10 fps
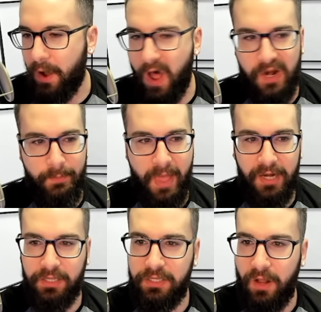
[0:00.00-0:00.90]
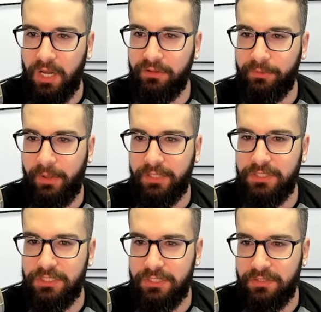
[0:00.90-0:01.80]
automatically all of the
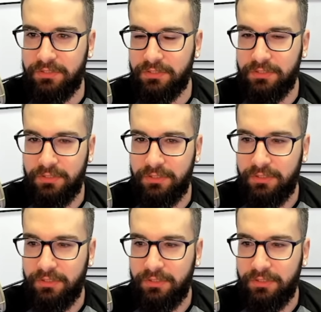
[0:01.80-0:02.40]
politicians,